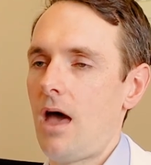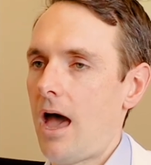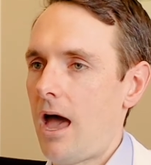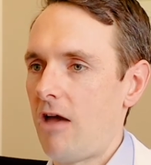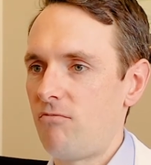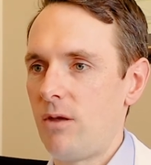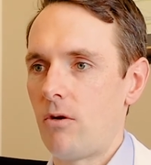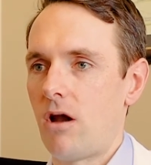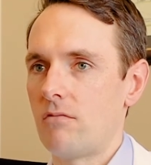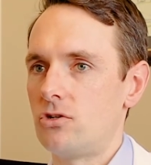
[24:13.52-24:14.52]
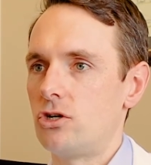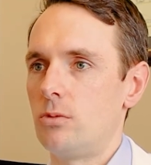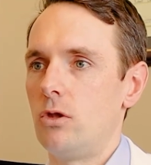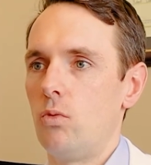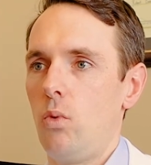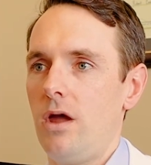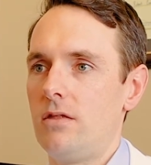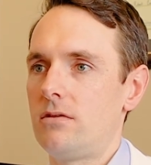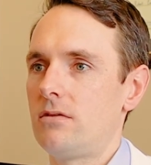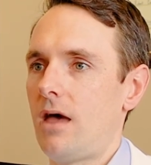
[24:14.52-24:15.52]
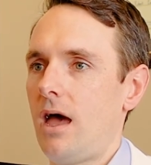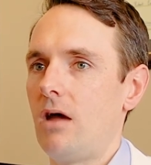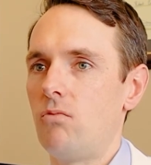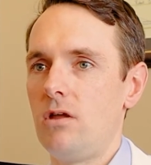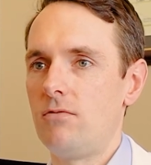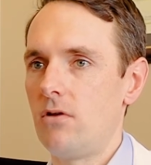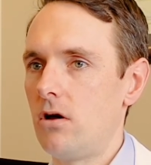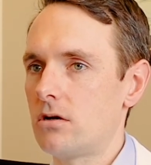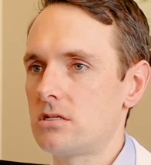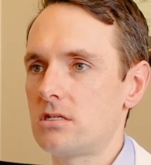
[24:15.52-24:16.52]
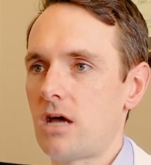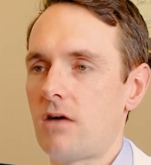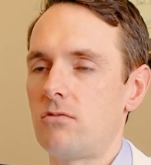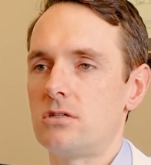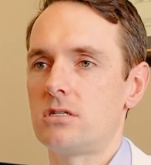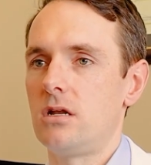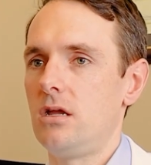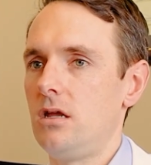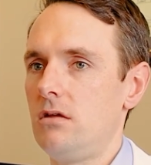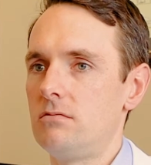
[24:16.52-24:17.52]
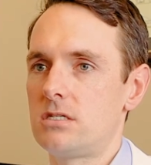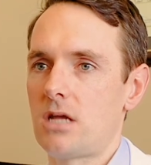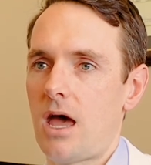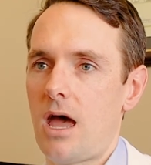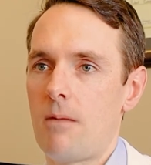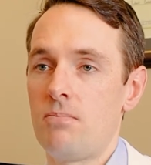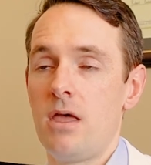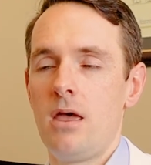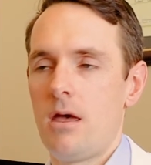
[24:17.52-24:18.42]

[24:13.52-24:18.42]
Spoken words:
If people are having trouble with reflux after sleeves, bands,